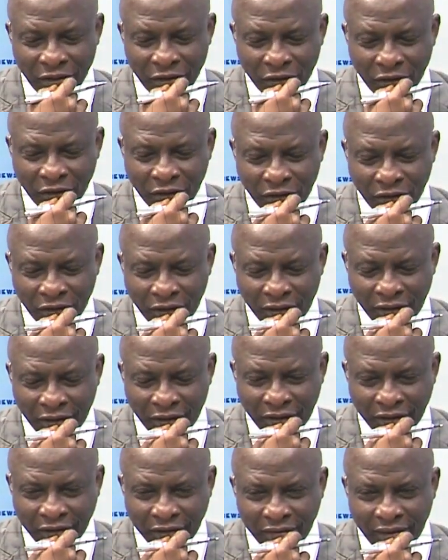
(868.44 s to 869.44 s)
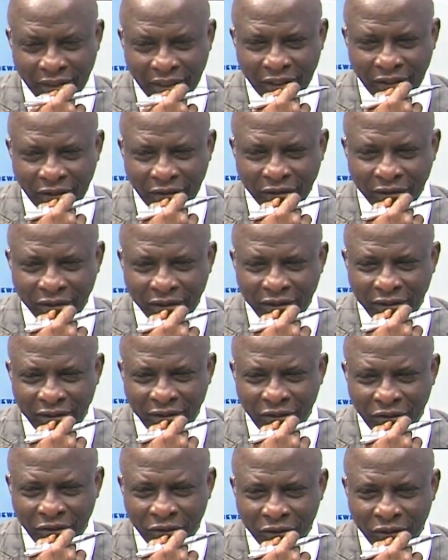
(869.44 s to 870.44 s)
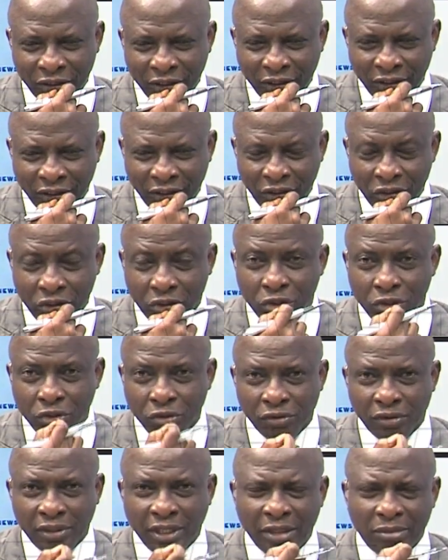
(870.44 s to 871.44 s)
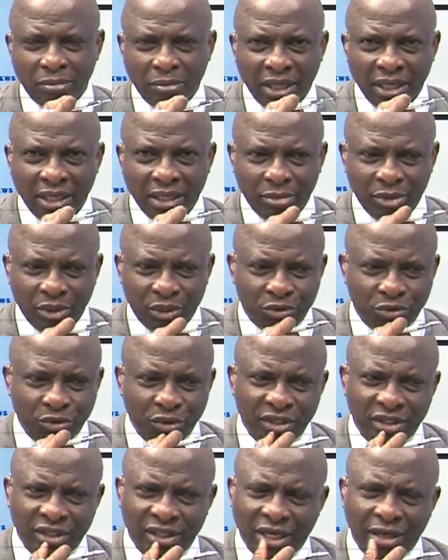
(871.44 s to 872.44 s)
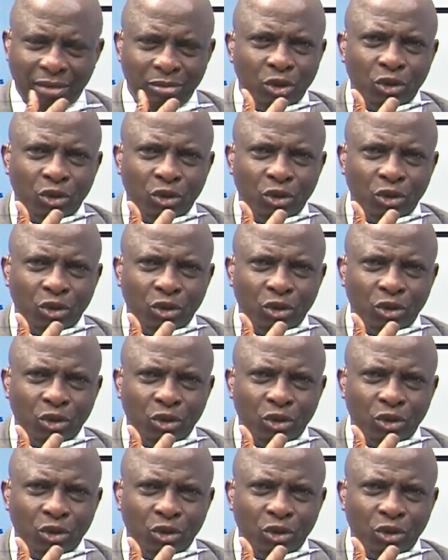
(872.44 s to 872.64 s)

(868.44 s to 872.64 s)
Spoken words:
along, the issues that Madam is raising.